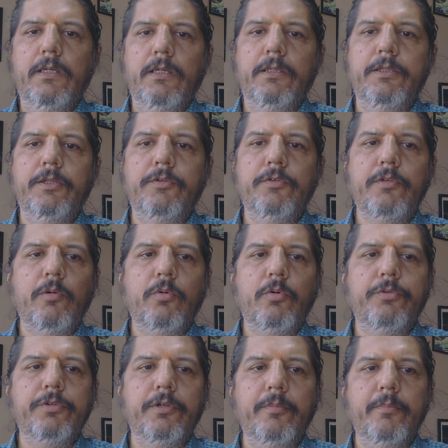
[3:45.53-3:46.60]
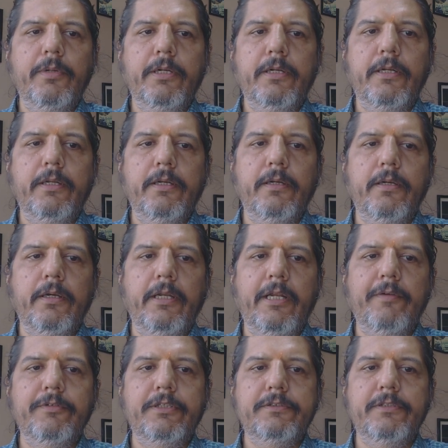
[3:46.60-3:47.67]
This is how question number
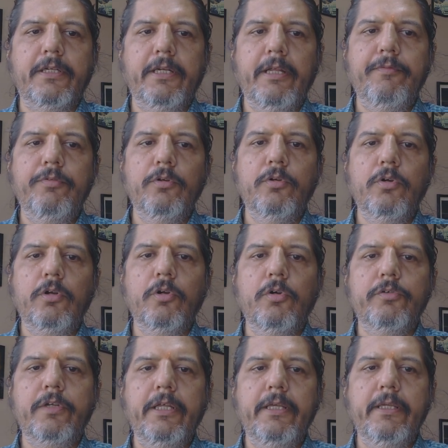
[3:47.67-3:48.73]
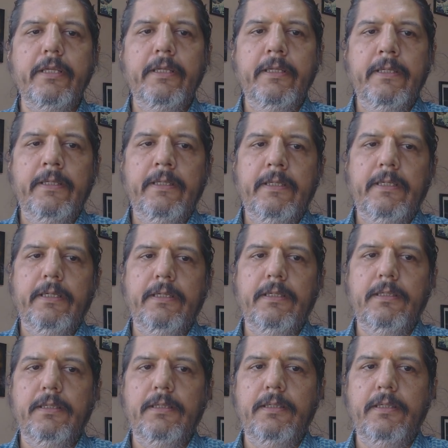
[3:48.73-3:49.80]
11th is done. If you look closely
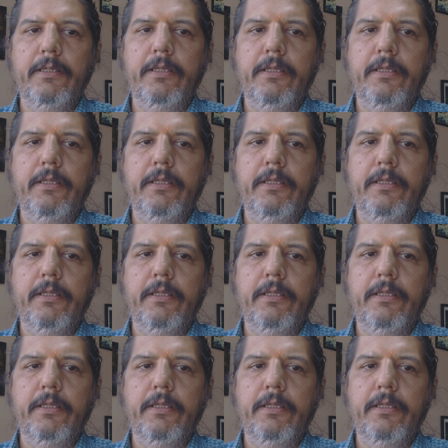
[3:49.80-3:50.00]
at